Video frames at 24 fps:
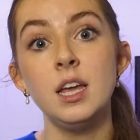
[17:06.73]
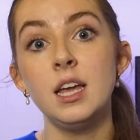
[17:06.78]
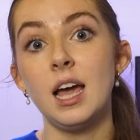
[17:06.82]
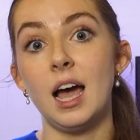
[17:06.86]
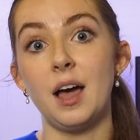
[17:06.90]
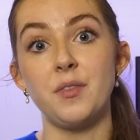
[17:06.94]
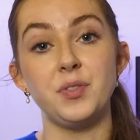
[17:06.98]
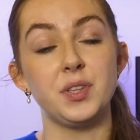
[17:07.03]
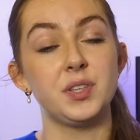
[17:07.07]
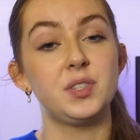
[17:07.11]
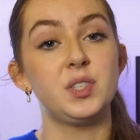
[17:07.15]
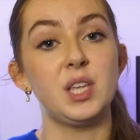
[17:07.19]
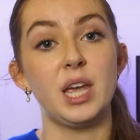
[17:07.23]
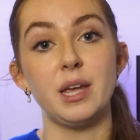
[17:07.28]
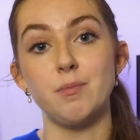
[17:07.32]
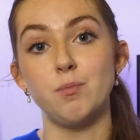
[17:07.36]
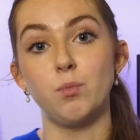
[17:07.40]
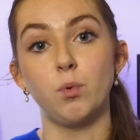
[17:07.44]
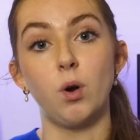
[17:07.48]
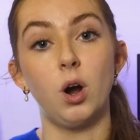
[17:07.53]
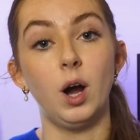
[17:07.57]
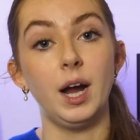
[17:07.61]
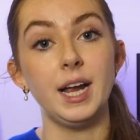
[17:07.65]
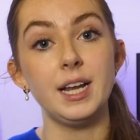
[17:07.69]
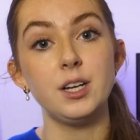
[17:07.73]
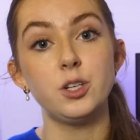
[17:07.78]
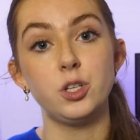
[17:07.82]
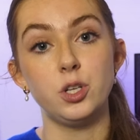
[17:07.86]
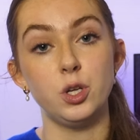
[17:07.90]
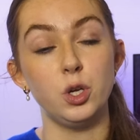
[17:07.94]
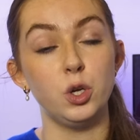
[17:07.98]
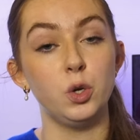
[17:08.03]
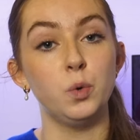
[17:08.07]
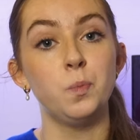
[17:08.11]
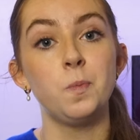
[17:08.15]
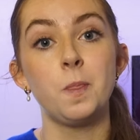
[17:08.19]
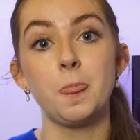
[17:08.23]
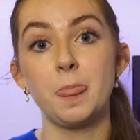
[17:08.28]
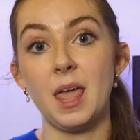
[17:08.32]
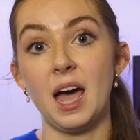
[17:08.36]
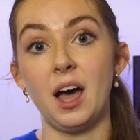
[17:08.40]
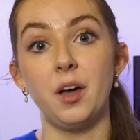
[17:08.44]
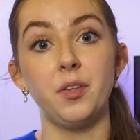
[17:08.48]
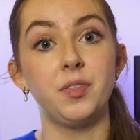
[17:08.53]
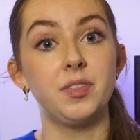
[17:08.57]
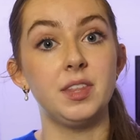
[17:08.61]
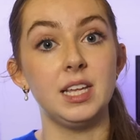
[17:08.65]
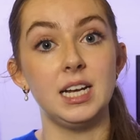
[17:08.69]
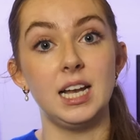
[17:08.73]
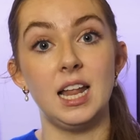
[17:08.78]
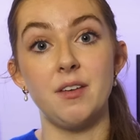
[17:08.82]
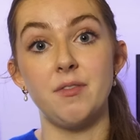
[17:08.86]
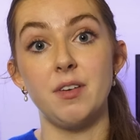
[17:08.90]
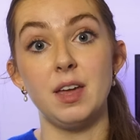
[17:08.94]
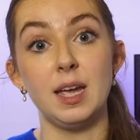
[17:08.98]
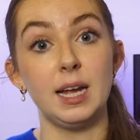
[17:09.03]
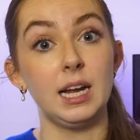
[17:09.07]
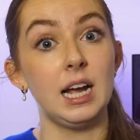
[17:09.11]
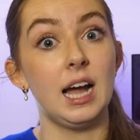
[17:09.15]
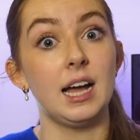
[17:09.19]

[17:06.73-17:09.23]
and the same right to healthy living